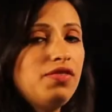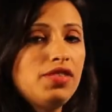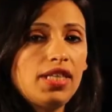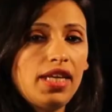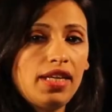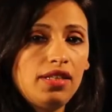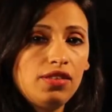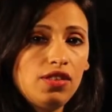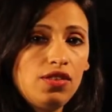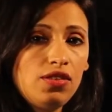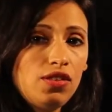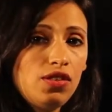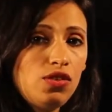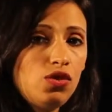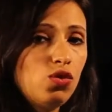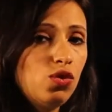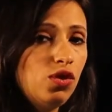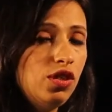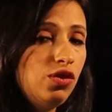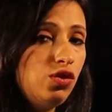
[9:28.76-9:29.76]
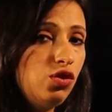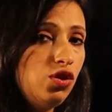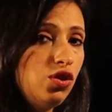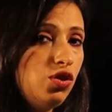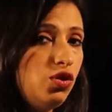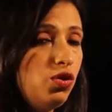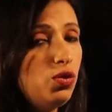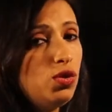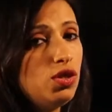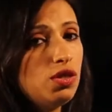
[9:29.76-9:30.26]
sentences to
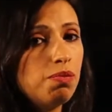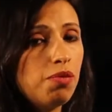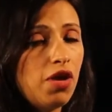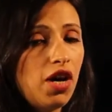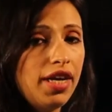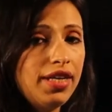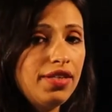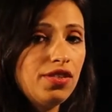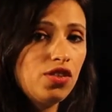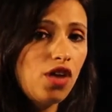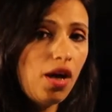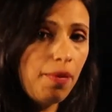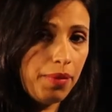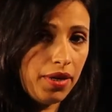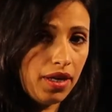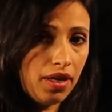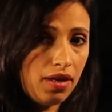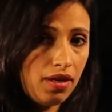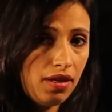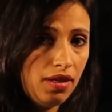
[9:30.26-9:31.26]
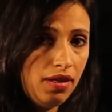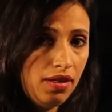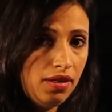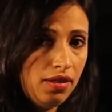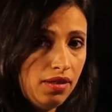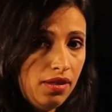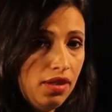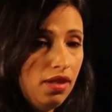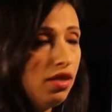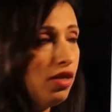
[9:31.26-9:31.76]
introduce my topic.
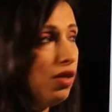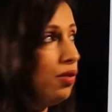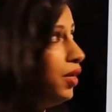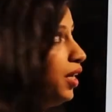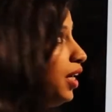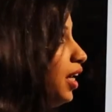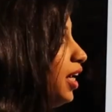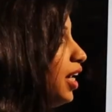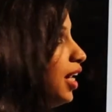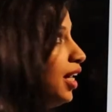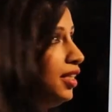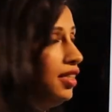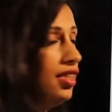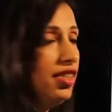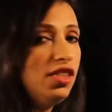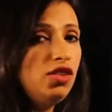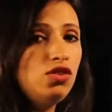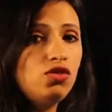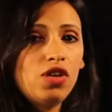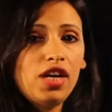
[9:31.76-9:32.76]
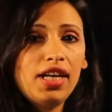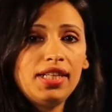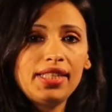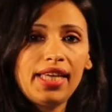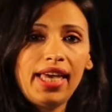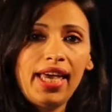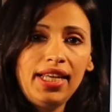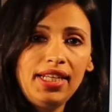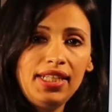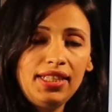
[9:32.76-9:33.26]
Okay, I didn't write
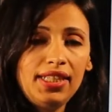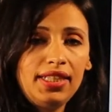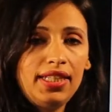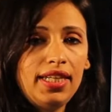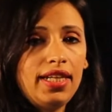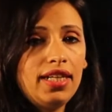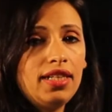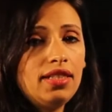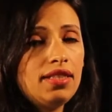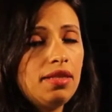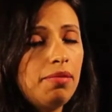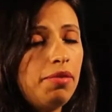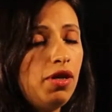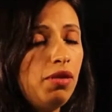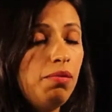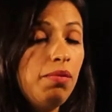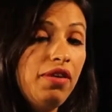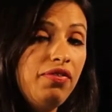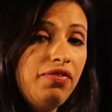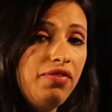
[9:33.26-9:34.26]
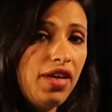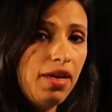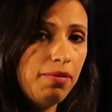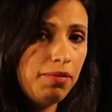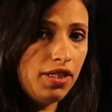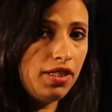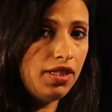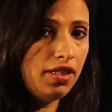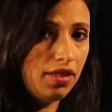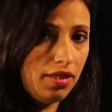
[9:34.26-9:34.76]
any details about my
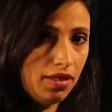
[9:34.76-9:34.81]
family.